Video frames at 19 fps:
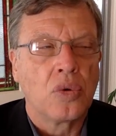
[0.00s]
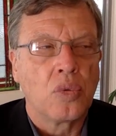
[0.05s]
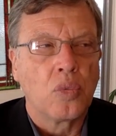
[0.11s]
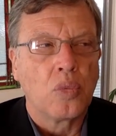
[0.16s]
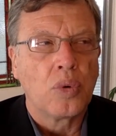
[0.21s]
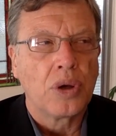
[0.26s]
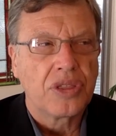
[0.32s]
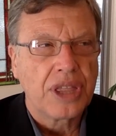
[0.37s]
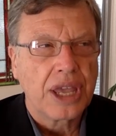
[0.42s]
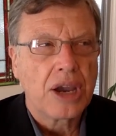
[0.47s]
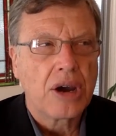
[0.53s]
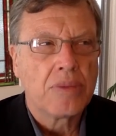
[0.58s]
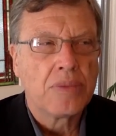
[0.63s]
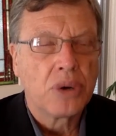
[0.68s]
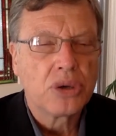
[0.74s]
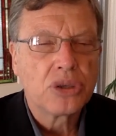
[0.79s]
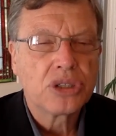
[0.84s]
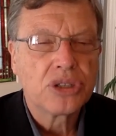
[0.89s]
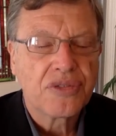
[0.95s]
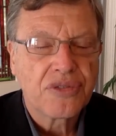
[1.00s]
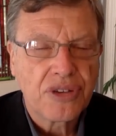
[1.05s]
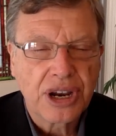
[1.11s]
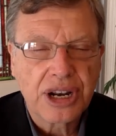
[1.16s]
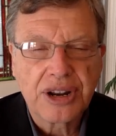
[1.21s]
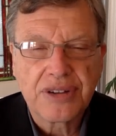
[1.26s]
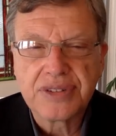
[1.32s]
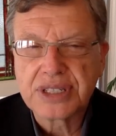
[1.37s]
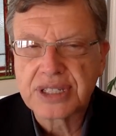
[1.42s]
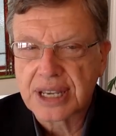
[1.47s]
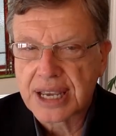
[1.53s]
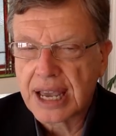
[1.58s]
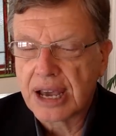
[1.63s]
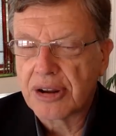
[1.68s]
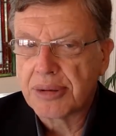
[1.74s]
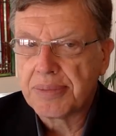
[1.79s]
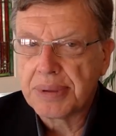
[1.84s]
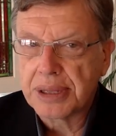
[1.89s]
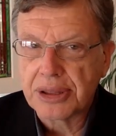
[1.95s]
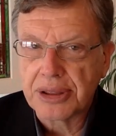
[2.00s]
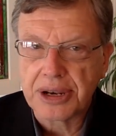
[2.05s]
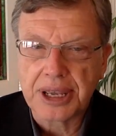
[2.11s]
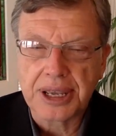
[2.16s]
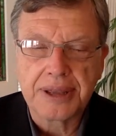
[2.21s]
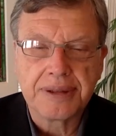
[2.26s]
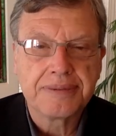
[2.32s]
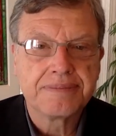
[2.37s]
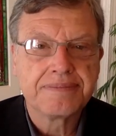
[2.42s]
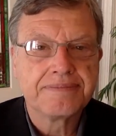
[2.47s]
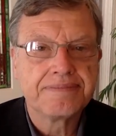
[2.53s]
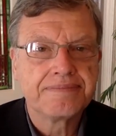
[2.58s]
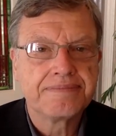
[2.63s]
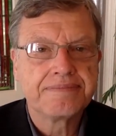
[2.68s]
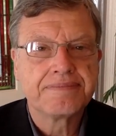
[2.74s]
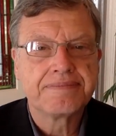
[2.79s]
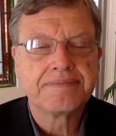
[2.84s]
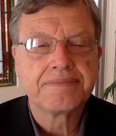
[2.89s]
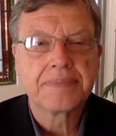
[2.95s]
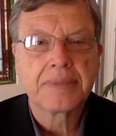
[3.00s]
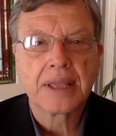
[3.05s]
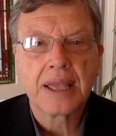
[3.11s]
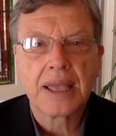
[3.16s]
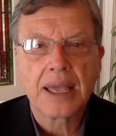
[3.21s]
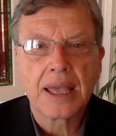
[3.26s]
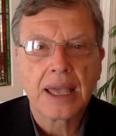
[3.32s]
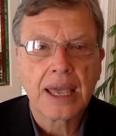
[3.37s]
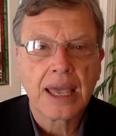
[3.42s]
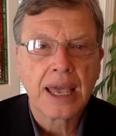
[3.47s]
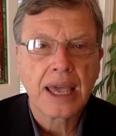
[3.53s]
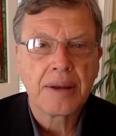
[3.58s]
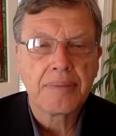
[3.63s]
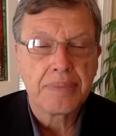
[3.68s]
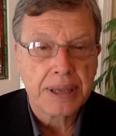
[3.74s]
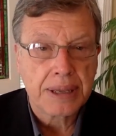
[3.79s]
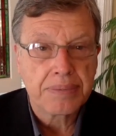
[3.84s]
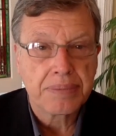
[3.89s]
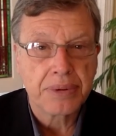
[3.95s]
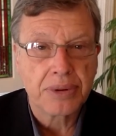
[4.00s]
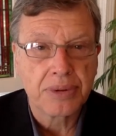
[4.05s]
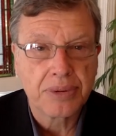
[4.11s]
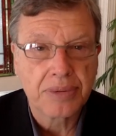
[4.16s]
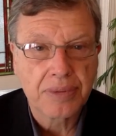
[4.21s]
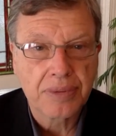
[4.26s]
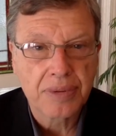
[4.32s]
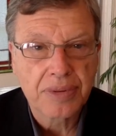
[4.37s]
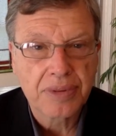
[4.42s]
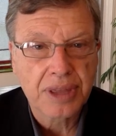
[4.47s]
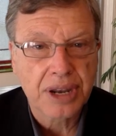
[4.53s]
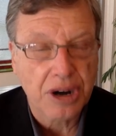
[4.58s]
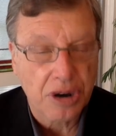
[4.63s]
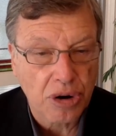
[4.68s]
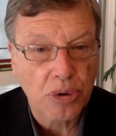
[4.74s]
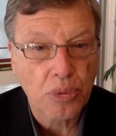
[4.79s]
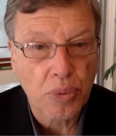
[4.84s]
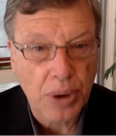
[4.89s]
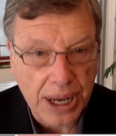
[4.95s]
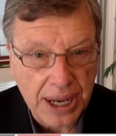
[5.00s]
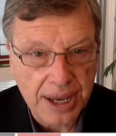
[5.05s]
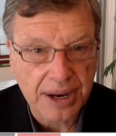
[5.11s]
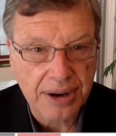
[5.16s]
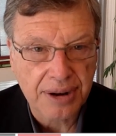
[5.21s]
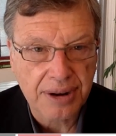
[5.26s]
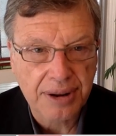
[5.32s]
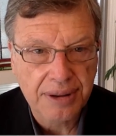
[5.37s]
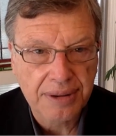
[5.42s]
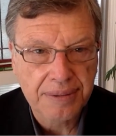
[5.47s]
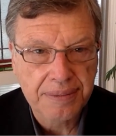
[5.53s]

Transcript: What they are most afraid of is accountability and people that are awakened.